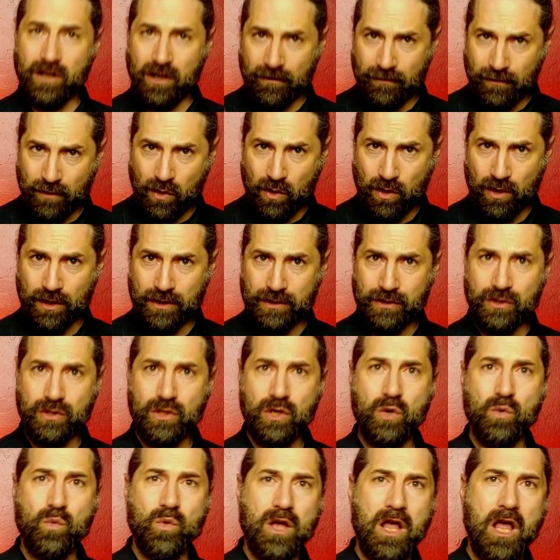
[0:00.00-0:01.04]
of course,
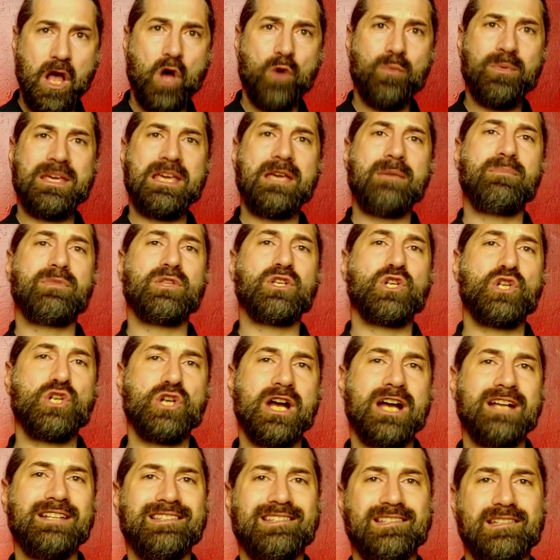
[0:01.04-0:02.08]
will help keep the
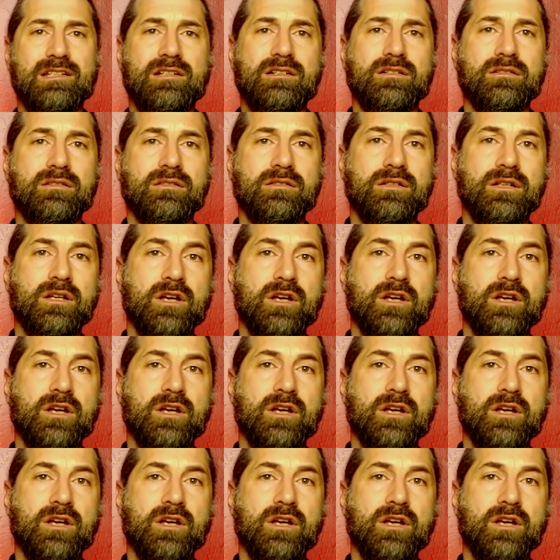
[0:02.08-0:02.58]
shot still.